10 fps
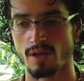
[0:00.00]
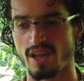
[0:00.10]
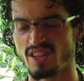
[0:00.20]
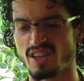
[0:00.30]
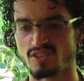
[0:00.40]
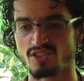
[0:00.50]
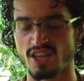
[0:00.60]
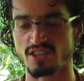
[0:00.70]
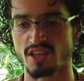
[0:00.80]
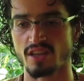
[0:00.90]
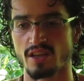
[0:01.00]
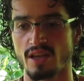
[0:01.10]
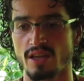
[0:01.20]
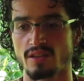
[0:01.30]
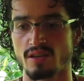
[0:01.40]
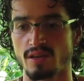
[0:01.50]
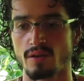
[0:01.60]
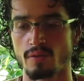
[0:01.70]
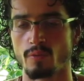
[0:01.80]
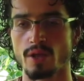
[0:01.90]
energetic and
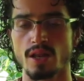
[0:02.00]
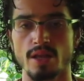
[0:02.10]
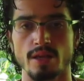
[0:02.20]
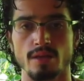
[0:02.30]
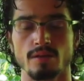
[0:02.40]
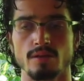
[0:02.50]
willing.